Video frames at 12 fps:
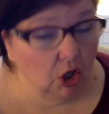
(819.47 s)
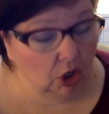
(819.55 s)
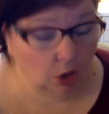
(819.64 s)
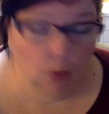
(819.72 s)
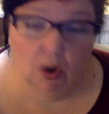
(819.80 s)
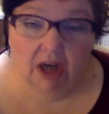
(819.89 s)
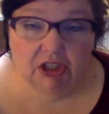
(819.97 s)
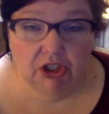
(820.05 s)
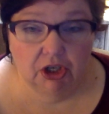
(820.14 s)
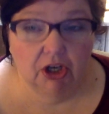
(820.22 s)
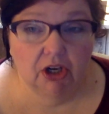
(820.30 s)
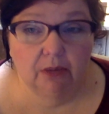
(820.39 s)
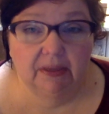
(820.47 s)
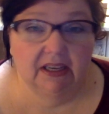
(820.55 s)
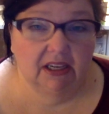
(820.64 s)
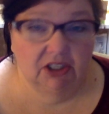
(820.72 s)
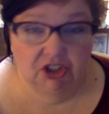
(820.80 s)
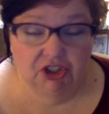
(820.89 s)
go watch her
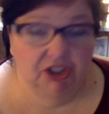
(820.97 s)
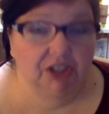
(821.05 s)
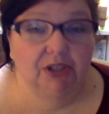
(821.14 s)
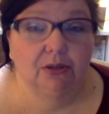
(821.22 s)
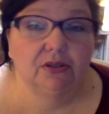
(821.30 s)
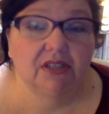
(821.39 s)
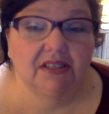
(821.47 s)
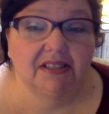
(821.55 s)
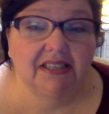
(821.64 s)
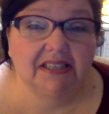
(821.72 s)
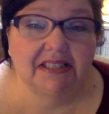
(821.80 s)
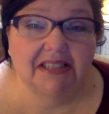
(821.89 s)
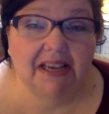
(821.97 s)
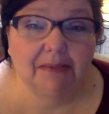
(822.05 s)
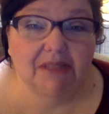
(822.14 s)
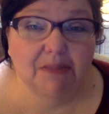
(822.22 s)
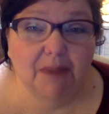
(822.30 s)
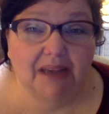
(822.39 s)
because she uses these
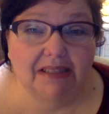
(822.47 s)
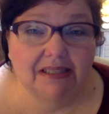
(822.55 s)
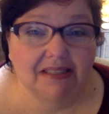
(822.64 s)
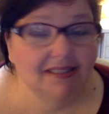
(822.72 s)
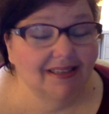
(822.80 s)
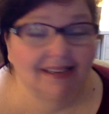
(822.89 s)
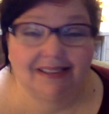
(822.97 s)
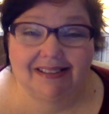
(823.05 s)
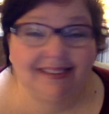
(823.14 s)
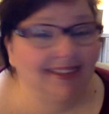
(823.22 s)
same spices because